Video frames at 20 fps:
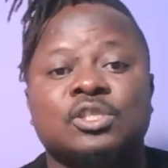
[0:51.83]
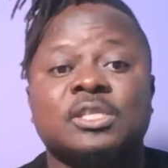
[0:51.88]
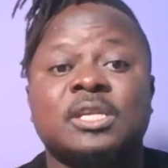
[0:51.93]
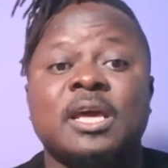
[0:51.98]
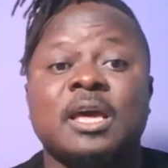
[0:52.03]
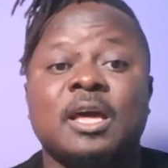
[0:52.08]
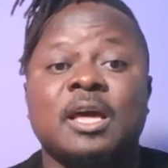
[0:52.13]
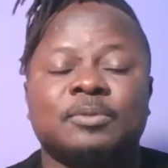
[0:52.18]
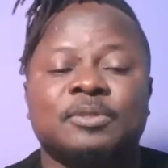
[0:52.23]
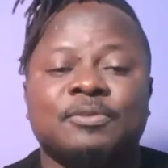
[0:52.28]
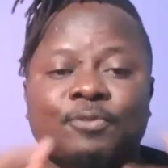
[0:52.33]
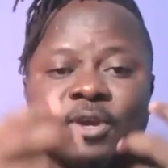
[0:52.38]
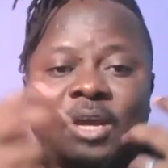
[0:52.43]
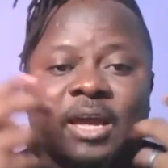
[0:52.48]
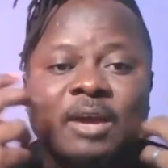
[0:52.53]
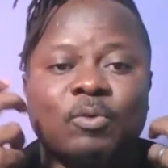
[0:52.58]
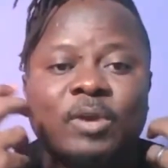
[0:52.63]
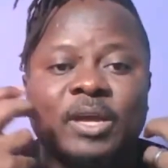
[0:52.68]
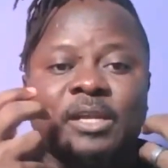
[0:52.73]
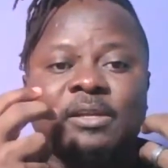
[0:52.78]
It helps. If you
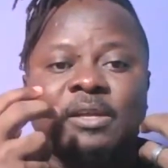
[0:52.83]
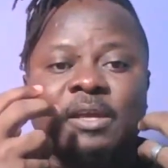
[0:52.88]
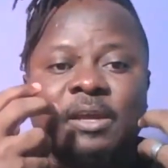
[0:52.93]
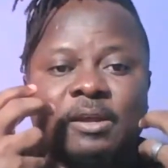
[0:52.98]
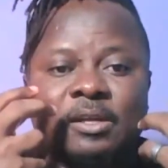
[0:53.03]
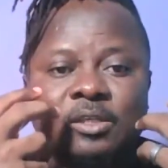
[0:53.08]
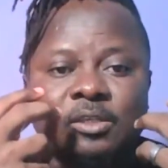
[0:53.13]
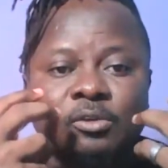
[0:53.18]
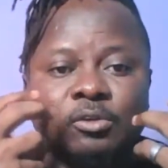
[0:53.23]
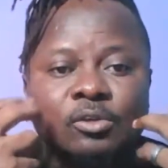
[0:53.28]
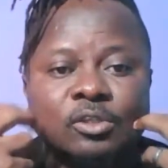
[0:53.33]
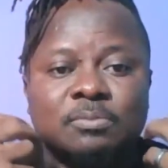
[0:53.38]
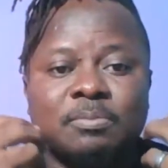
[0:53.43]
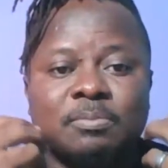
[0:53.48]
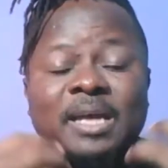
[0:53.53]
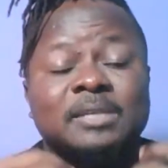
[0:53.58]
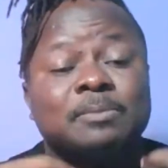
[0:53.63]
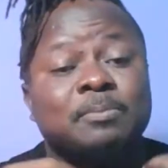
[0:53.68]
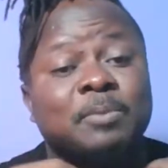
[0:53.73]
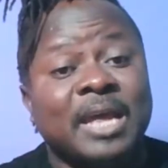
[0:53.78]
can't wear nose
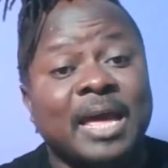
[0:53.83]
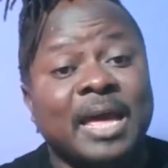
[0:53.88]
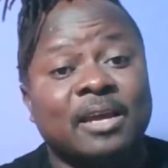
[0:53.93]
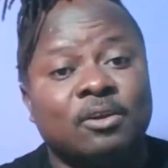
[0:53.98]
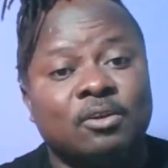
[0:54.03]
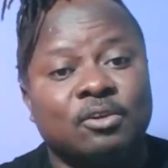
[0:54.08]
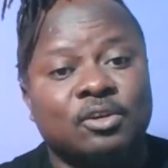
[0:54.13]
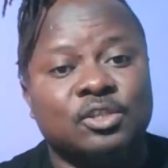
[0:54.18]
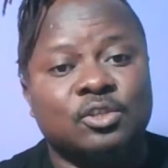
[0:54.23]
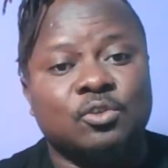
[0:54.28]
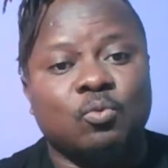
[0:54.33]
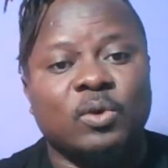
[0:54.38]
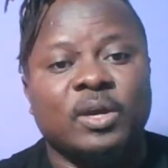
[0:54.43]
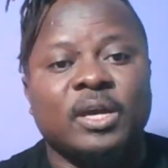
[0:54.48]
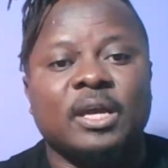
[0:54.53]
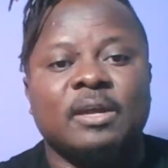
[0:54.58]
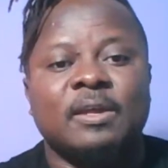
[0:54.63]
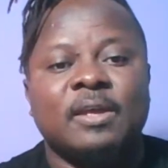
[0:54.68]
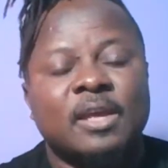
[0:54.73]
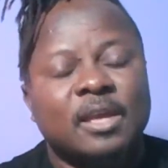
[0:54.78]
mask, but I encourage you
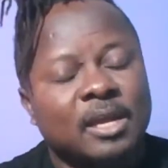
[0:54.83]
wear.